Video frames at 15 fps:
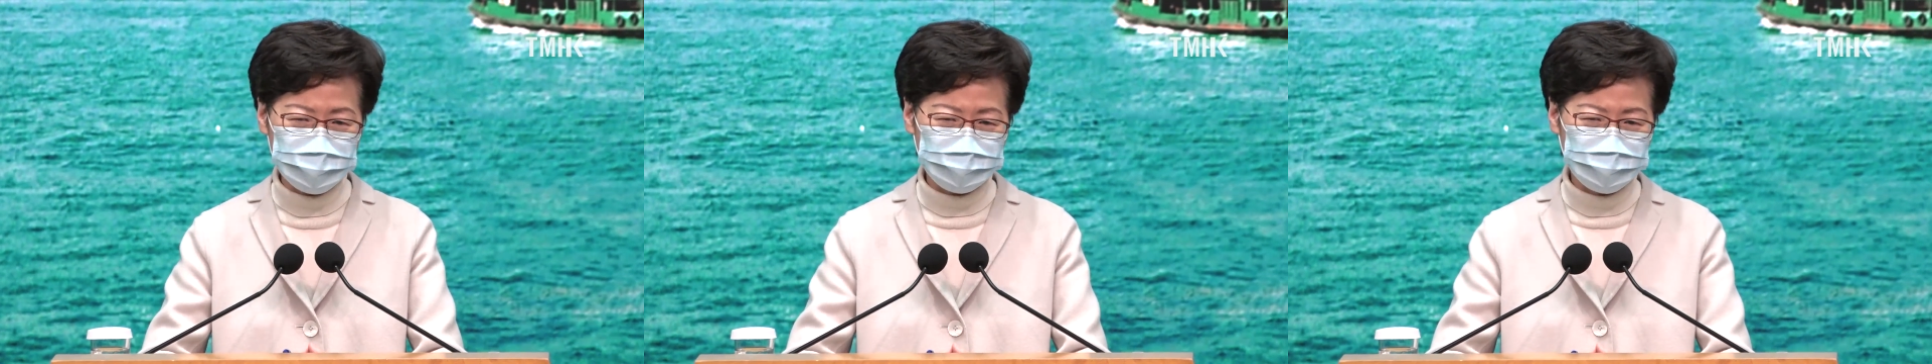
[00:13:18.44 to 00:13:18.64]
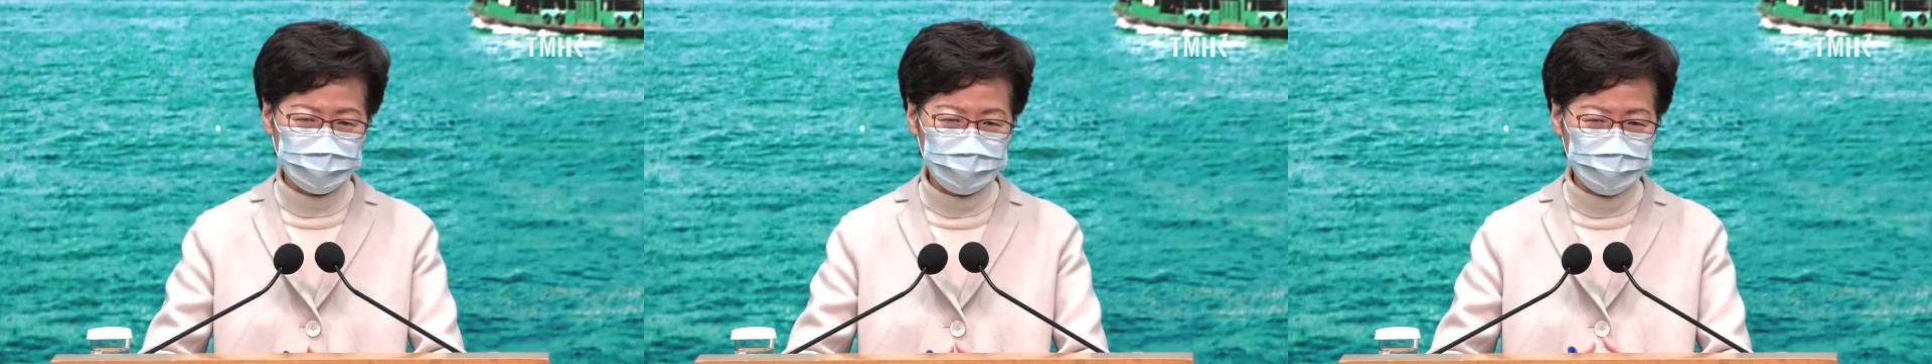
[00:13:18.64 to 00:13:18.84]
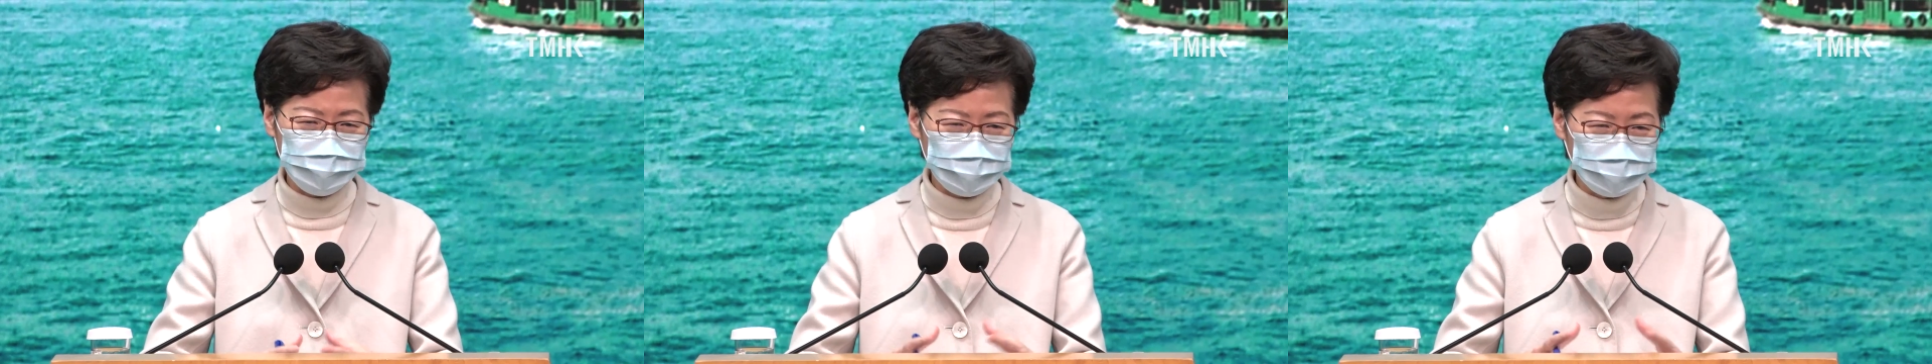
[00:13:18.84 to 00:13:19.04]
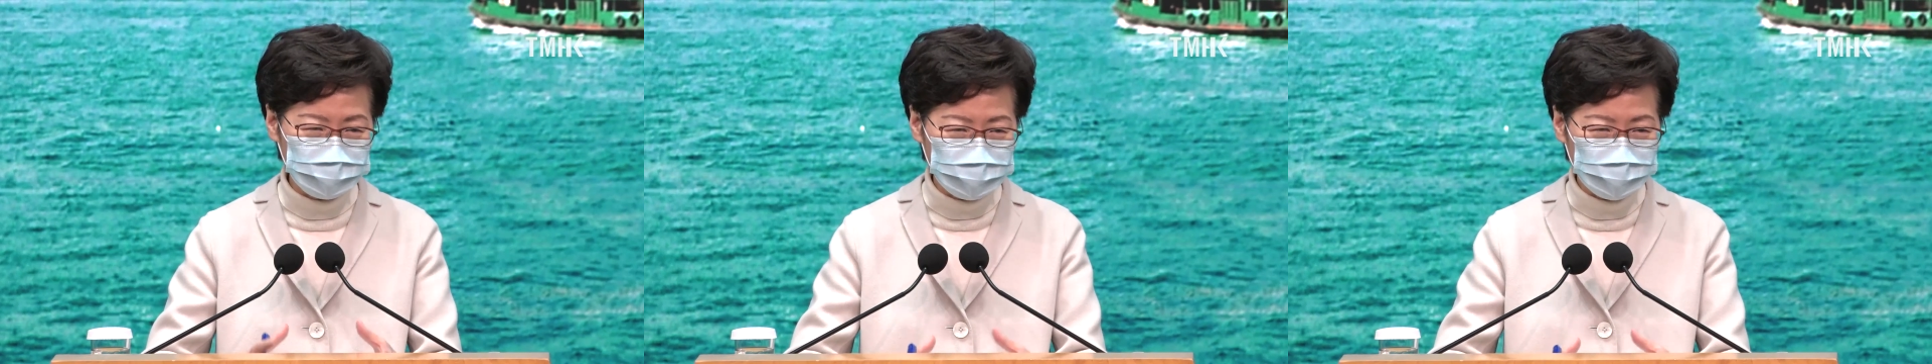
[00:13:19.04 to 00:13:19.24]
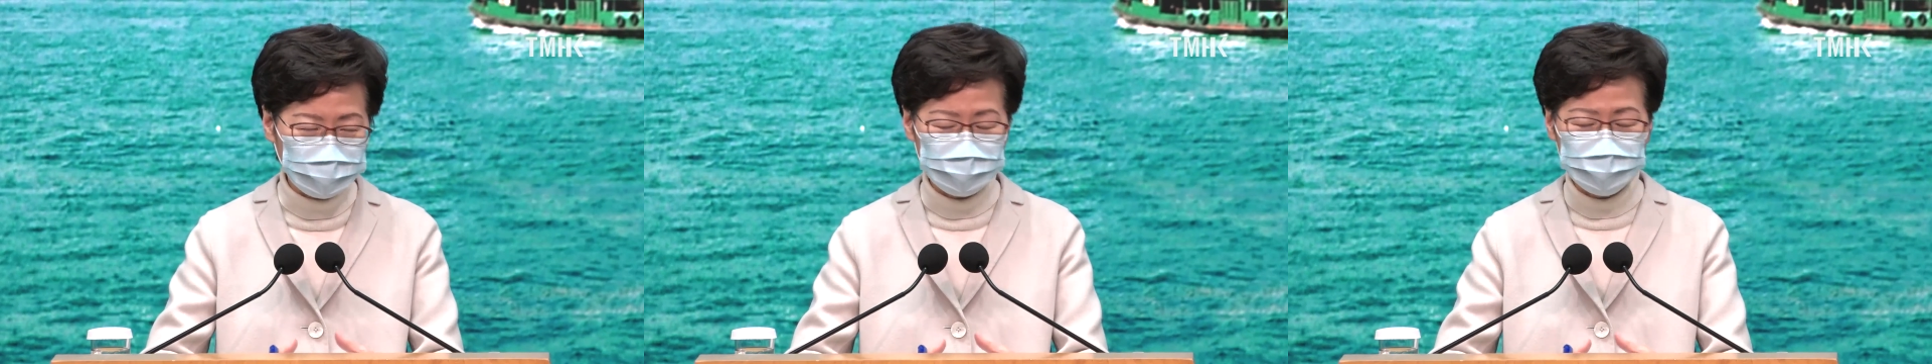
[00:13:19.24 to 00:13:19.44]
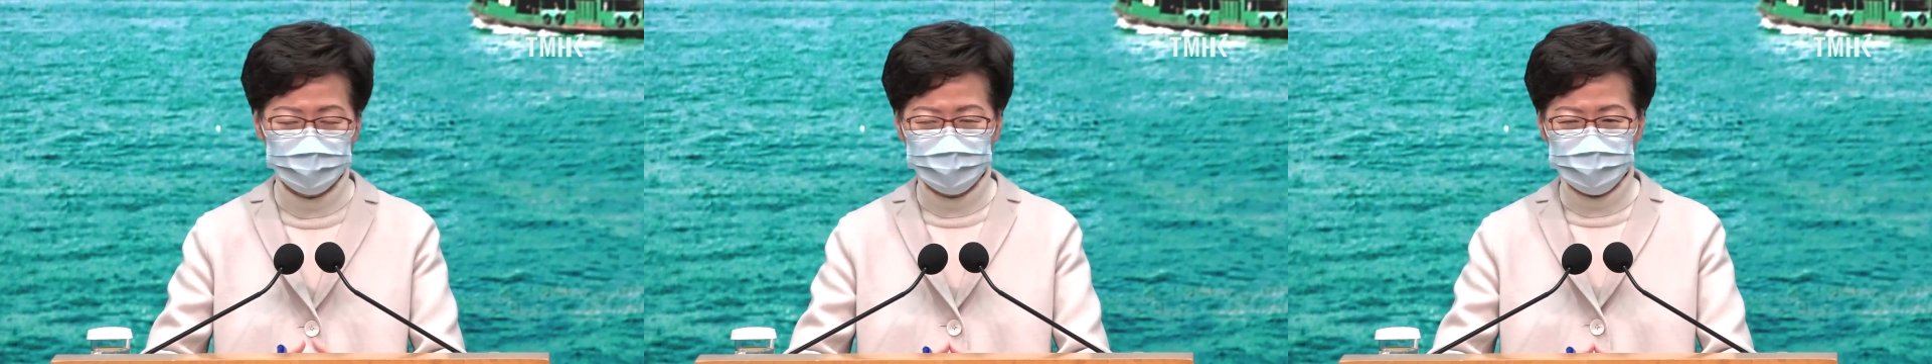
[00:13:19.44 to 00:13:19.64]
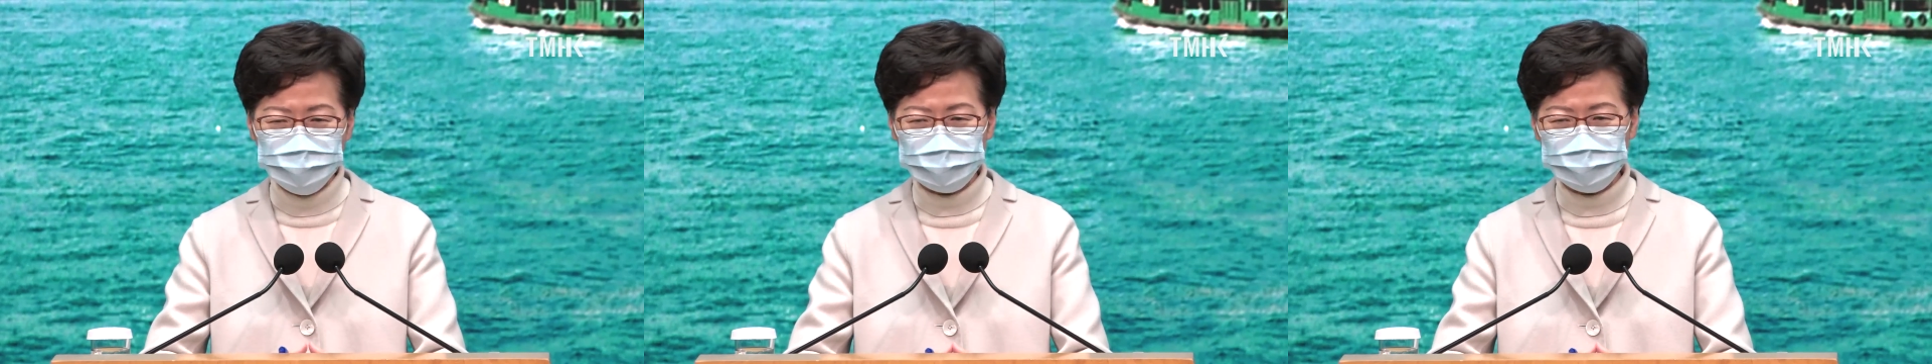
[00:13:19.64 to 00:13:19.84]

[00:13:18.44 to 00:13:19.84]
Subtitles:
trying their best